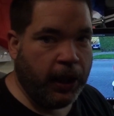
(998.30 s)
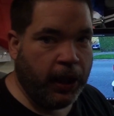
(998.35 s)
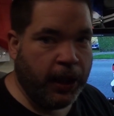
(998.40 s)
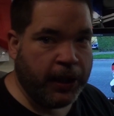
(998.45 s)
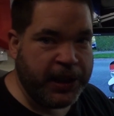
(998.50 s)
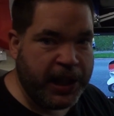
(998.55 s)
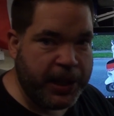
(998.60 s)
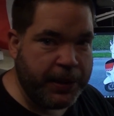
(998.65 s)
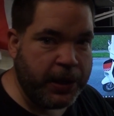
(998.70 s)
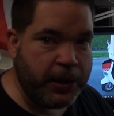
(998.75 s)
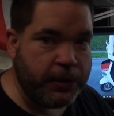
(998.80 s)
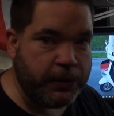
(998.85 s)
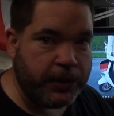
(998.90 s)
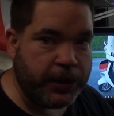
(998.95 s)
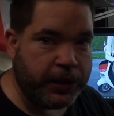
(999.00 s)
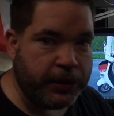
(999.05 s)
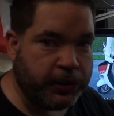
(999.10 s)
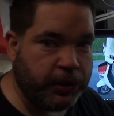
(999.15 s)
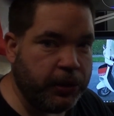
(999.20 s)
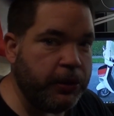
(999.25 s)
I now
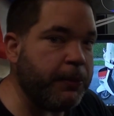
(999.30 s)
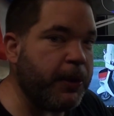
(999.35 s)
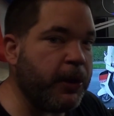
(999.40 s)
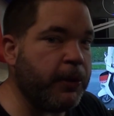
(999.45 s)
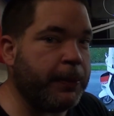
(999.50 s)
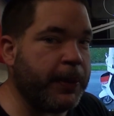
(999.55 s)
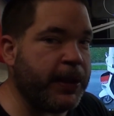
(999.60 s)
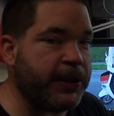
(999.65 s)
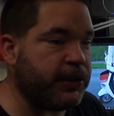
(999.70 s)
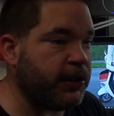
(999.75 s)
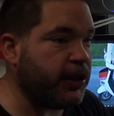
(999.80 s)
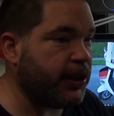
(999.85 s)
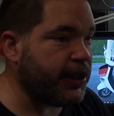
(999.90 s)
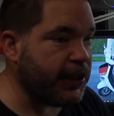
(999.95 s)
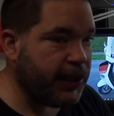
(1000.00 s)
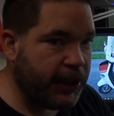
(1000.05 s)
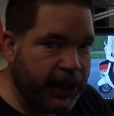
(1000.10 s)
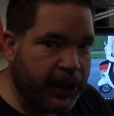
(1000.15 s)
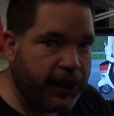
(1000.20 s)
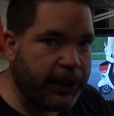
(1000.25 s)
own two mopeds, and I
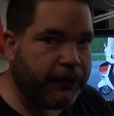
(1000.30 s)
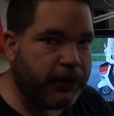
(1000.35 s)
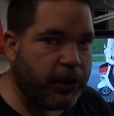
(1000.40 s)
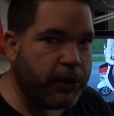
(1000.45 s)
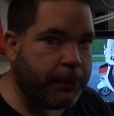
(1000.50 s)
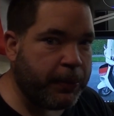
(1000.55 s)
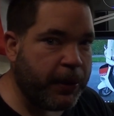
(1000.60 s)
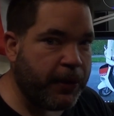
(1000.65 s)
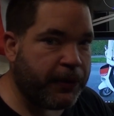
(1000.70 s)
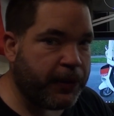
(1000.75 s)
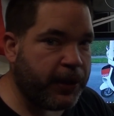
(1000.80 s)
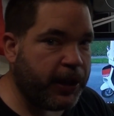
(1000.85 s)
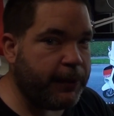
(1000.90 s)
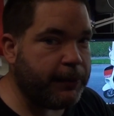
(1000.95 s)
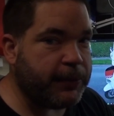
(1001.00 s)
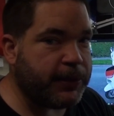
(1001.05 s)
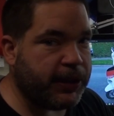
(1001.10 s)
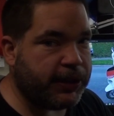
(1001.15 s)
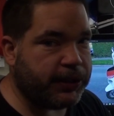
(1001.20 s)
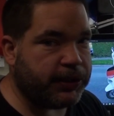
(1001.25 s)
can legally ride both. I
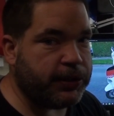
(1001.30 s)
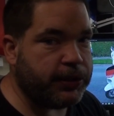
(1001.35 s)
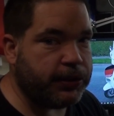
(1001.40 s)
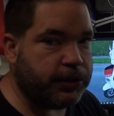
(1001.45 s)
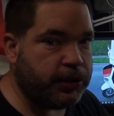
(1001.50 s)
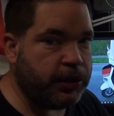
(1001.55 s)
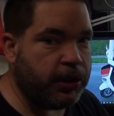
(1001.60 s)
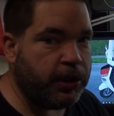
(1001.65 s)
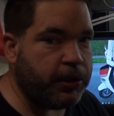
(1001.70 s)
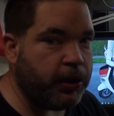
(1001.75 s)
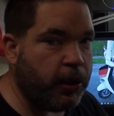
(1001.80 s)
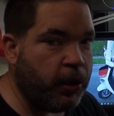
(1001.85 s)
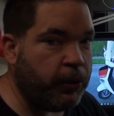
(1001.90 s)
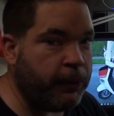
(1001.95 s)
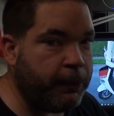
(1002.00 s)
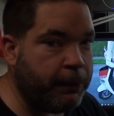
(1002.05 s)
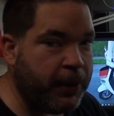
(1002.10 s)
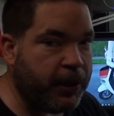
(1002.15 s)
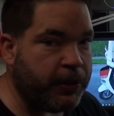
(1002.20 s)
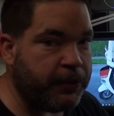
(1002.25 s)
am taxed insured
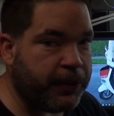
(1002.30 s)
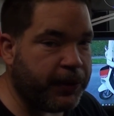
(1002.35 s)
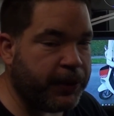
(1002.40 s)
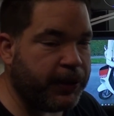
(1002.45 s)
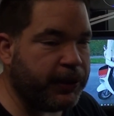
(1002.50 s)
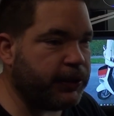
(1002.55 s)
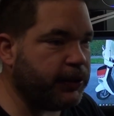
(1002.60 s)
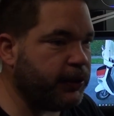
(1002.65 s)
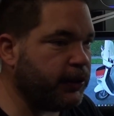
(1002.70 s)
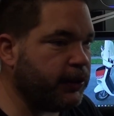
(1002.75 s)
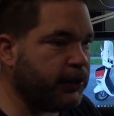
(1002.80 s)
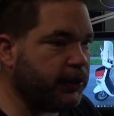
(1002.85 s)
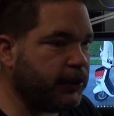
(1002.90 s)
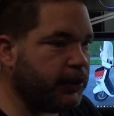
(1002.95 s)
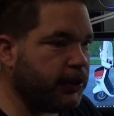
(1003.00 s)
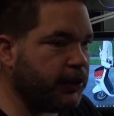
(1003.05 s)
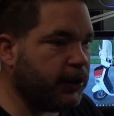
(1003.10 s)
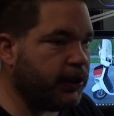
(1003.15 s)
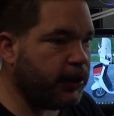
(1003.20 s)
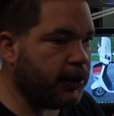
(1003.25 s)
on both.
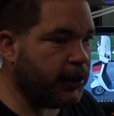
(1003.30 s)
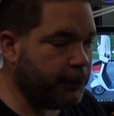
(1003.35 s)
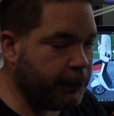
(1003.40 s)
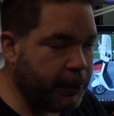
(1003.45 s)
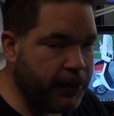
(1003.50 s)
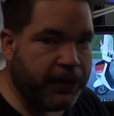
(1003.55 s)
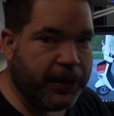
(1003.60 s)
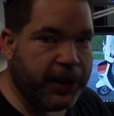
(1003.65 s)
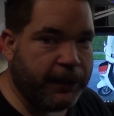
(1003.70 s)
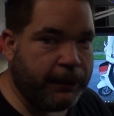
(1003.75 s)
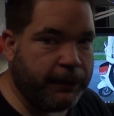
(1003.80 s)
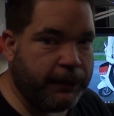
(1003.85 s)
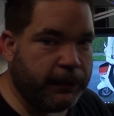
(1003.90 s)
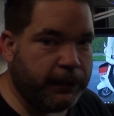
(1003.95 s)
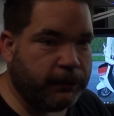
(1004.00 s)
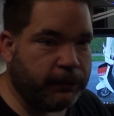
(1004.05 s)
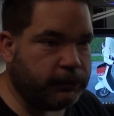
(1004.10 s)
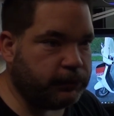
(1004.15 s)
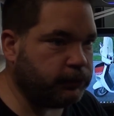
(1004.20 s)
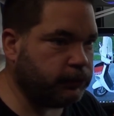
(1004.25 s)
And both have,
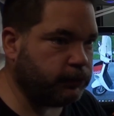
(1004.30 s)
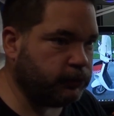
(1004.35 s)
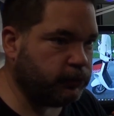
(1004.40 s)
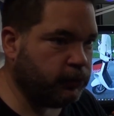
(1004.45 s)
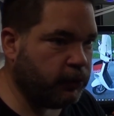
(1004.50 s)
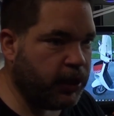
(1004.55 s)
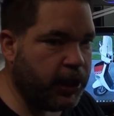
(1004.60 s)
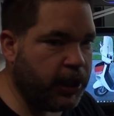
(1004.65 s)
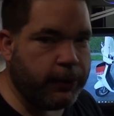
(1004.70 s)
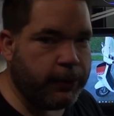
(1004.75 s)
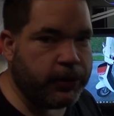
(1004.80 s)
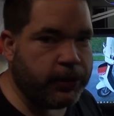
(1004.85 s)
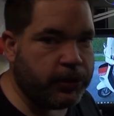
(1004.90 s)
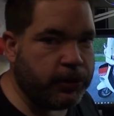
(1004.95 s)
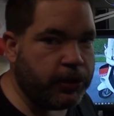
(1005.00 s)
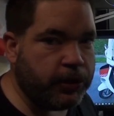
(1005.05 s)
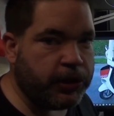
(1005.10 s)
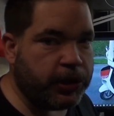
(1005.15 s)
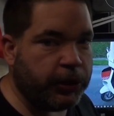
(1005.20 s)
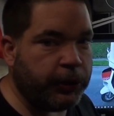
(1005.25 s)
well, that one's
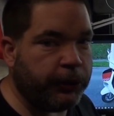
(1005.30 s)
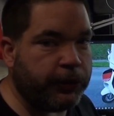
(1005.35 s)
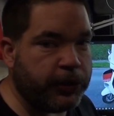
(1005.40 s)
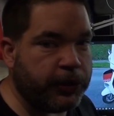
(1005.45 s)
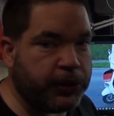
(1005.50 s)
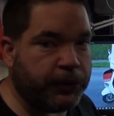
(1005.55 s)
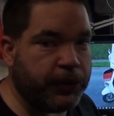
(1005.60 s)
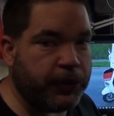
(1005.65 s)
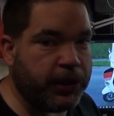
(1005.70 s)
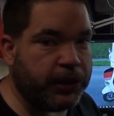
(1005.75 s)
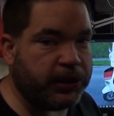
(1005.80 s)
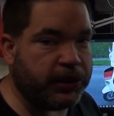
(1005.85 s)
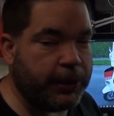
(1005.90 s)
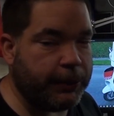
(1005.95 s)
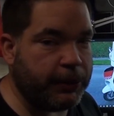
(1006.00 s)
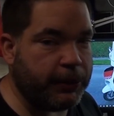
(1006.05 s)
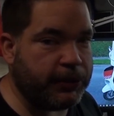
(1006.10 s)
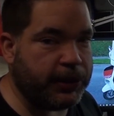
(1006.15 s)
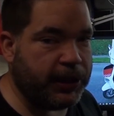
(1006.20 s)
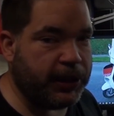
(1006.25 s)
not due for its first
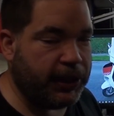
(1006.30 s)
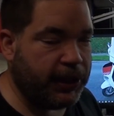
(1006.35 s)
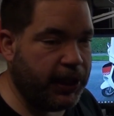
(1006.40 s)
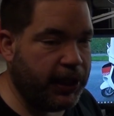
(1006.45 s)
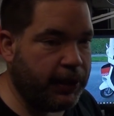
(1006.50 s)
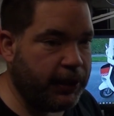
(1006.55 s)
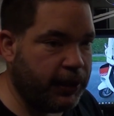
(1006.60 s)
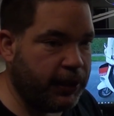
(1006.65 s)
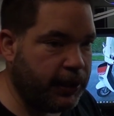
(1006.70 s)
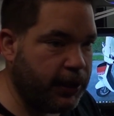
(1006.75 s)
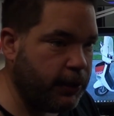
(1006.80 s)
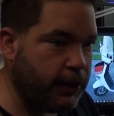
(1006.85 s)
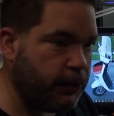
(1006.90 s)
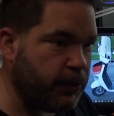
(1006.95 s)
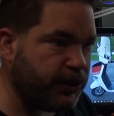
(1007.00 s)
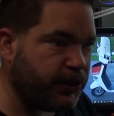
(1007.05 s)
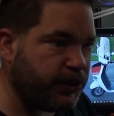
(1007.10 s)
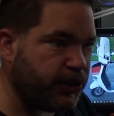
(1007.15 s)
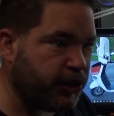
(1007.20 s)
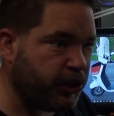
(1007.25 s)
MOT yet, and that
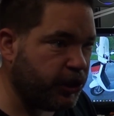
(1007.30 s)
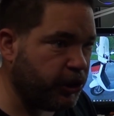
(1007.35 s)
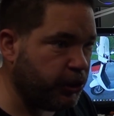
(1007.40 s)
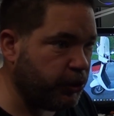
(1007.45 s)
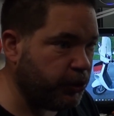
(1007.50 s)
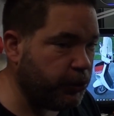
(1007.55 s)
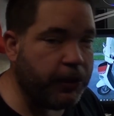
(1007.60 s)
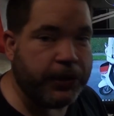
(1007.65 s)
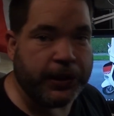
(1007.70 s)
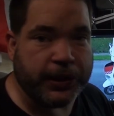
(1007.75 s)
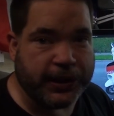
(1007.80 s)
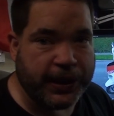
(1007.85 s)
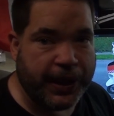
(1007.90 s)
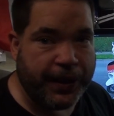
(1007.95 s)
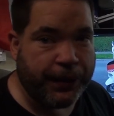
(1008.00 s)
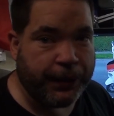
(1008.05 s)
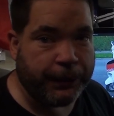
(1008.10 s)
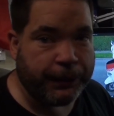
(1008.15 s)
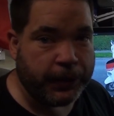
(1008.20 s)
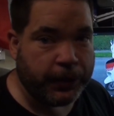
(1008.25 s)
one's due on the
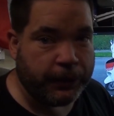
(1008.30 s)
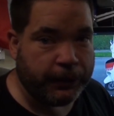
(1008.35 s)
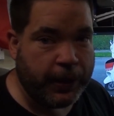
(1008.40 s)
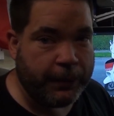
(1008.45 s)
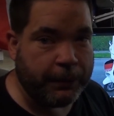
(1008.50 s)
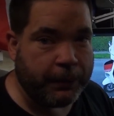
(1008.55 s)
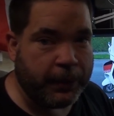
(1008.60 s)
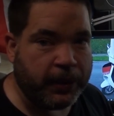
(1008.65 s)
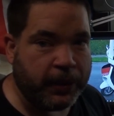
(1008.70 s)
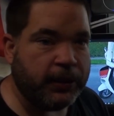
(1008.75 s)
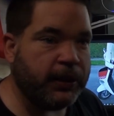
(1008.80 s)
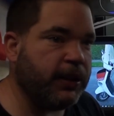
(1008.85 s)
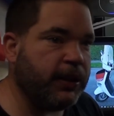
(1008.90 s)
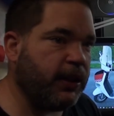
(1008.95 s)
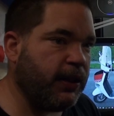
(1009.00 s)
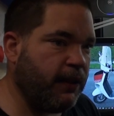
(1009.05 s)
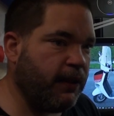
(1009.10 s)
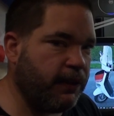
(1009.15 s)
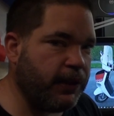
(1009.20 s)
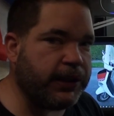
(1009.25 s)
10th of November,
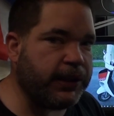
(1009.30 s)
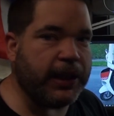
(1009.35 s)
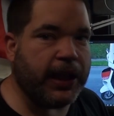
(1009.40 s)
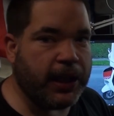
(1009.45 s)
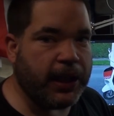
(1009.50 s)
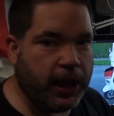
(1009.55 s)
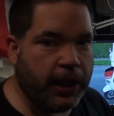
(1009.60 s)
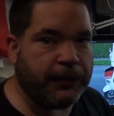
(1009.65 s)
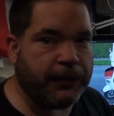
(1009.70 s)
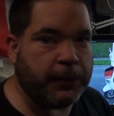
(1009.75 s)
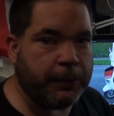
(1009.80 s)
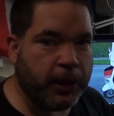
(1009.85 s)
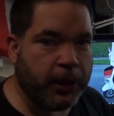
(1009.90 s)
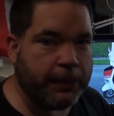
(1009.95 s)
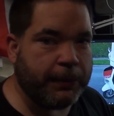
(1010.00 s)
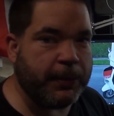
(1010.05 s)
the day after my